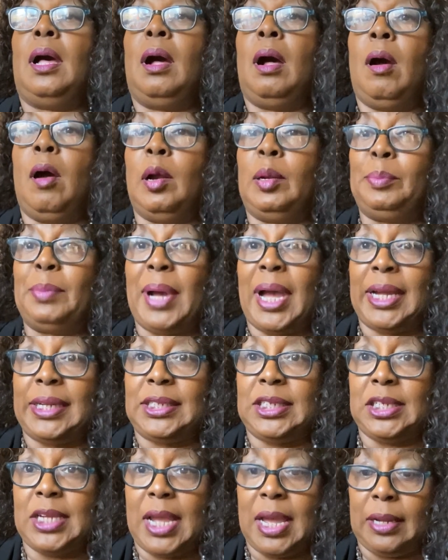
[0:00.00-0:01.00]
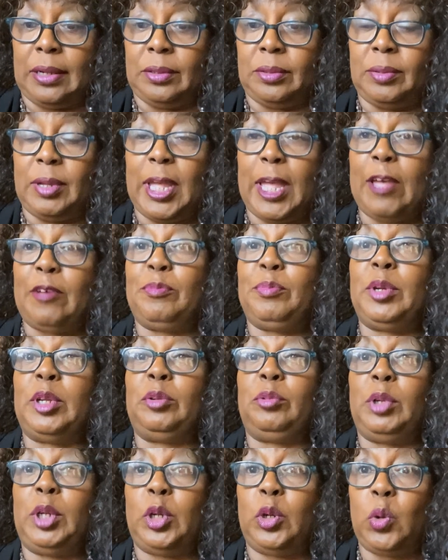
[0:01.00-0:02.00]
on my channel have been
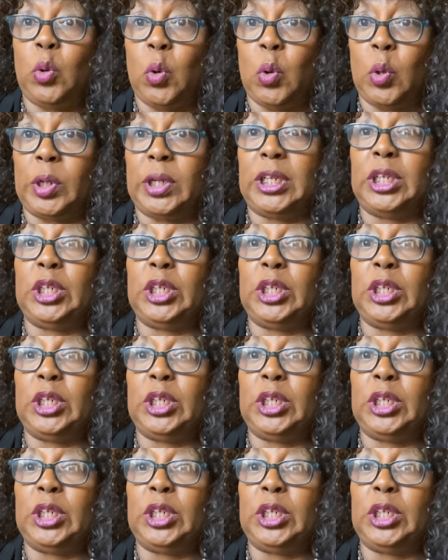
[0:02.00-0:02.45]
recorded